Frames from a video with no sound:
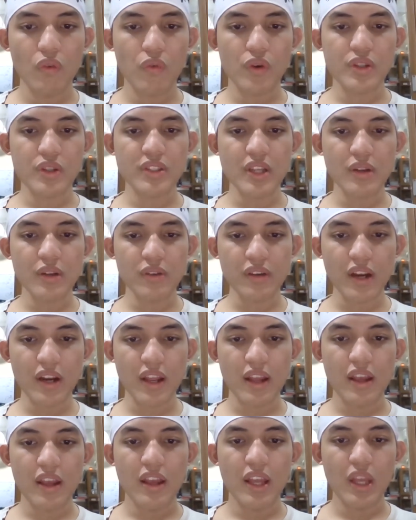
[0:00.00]
For
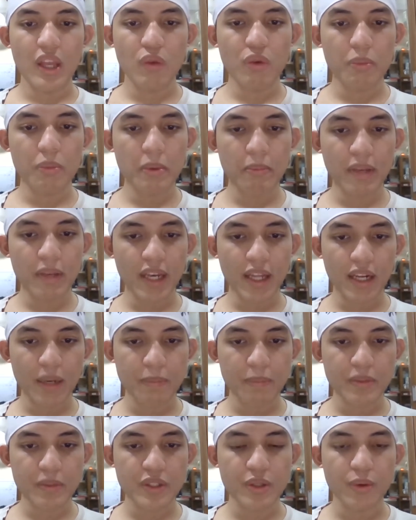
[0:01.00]
soundtrack, it will be Midnight
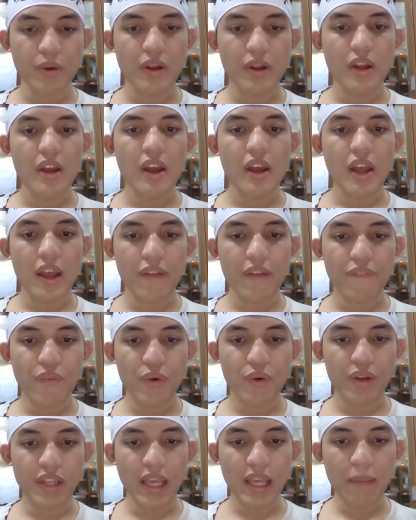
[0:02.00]
Club 2. And for
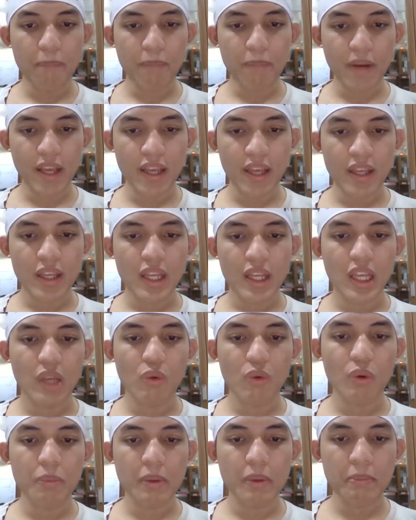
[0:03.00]
gameplay, it
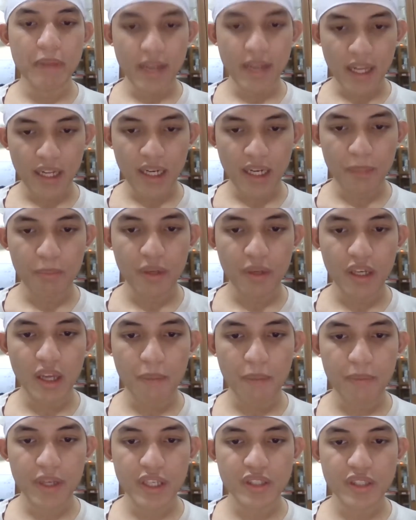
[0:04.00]
will be Midnight Club
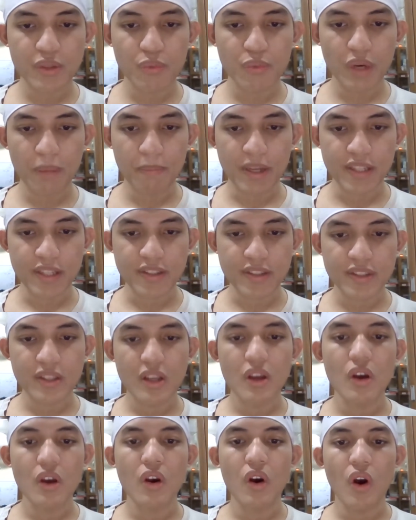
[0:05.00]
3-Dub Edition Remix.
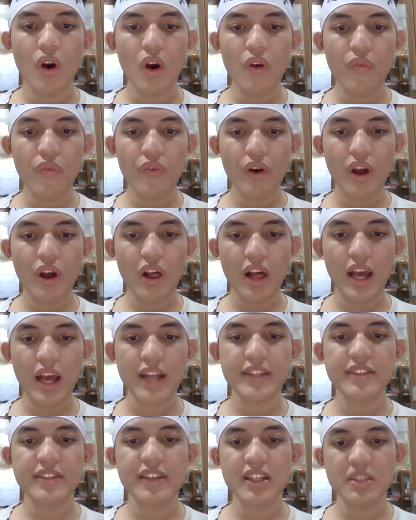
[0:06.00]
Overall,
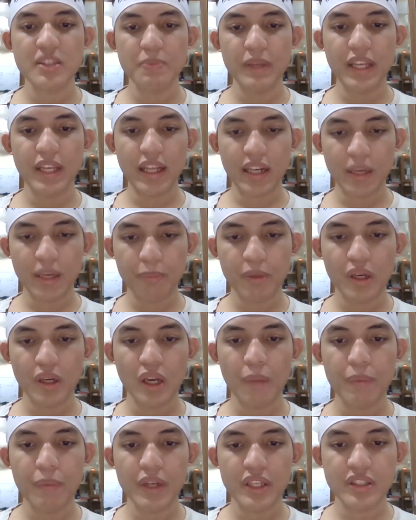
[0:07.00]
I'd say it's Midnight Club
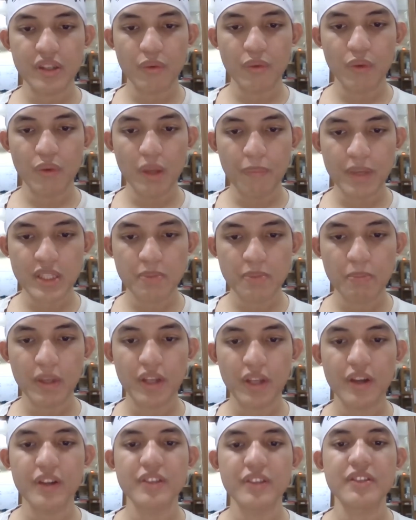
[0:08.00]
3-Dub Edition Remix
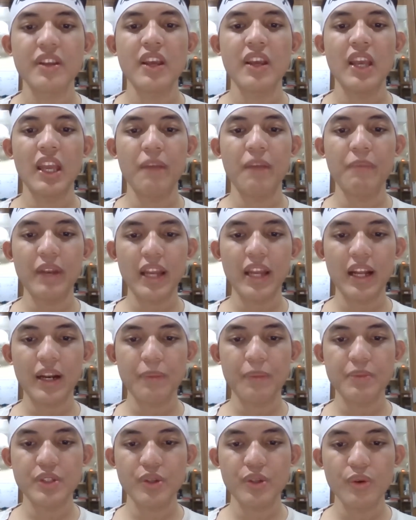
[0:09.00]
because in Midnight
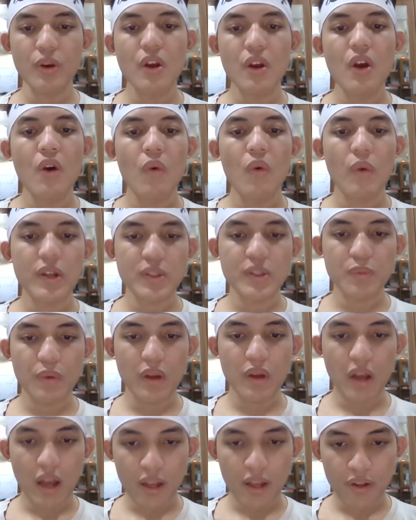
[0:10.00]
Club 2, once
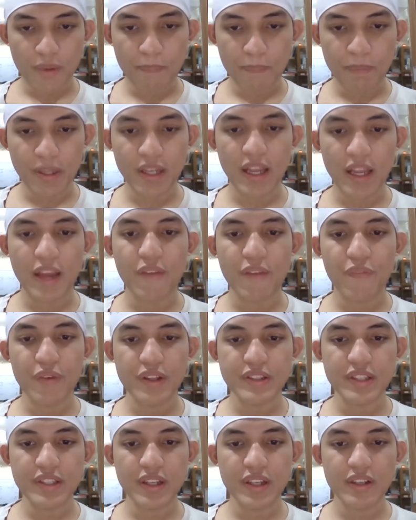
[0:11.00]
I complete every
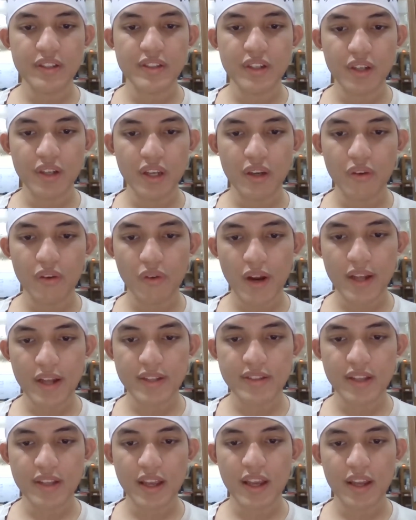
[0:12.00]
single circuit tracks
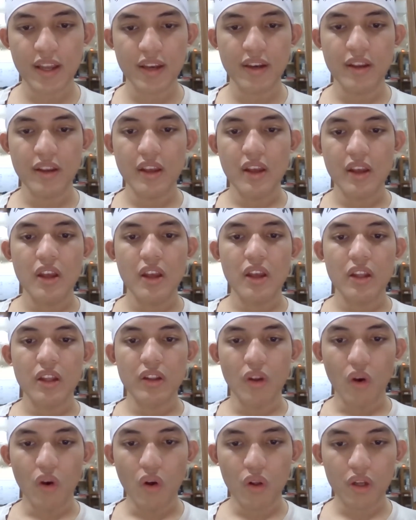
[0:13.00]
and
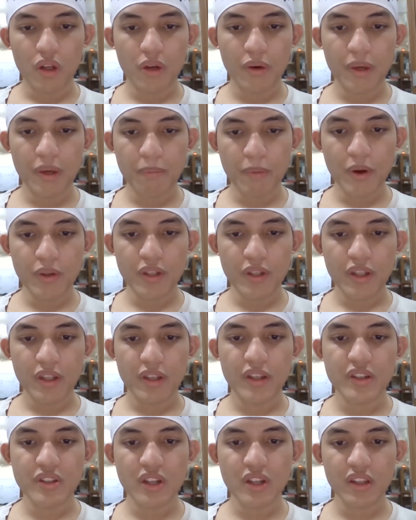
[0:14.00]
the whole career mode,
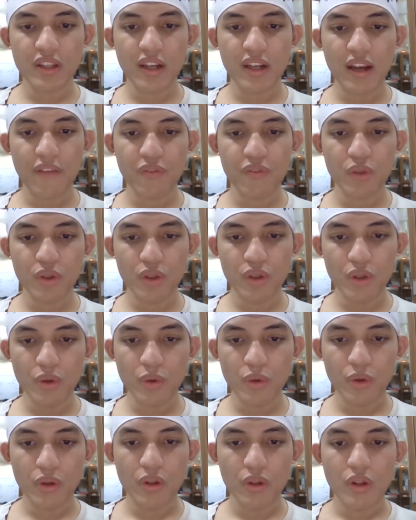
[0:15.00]
there's nothing left to
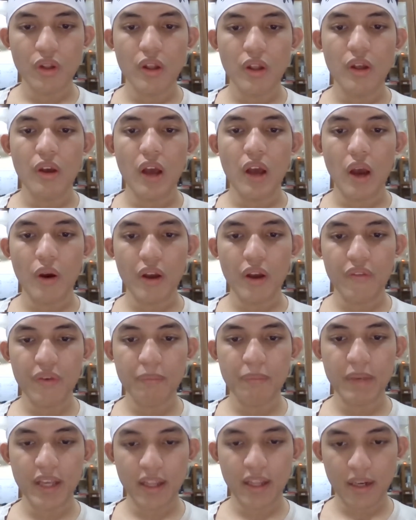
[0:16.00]
do. However,
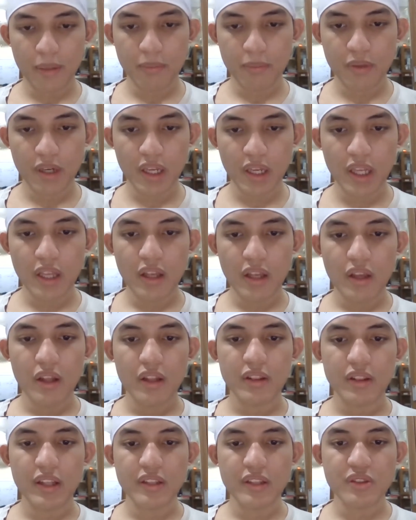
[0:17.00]
Midnight Club 3,
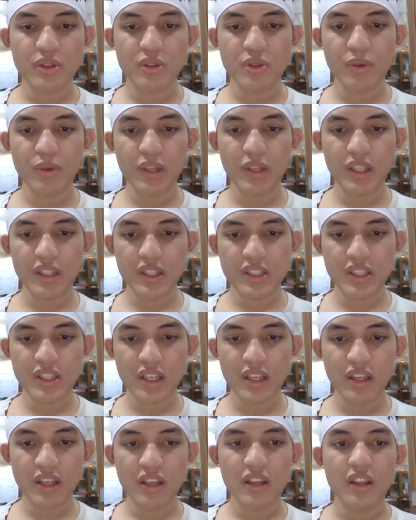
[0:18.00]
thanks to Tuning
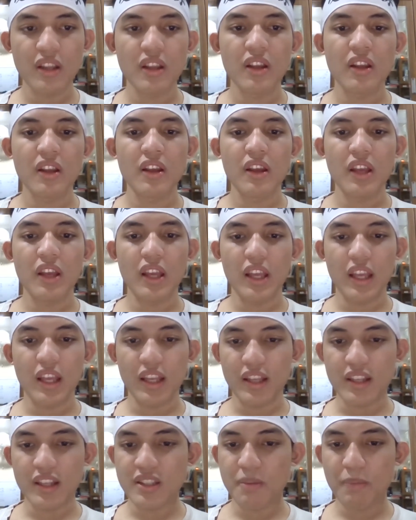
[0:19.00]
Edition,
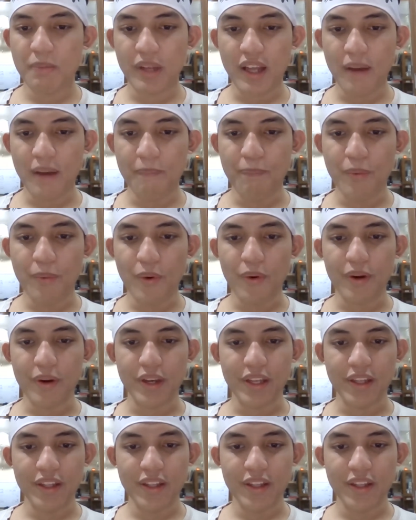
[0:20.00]
it doesn't become boring.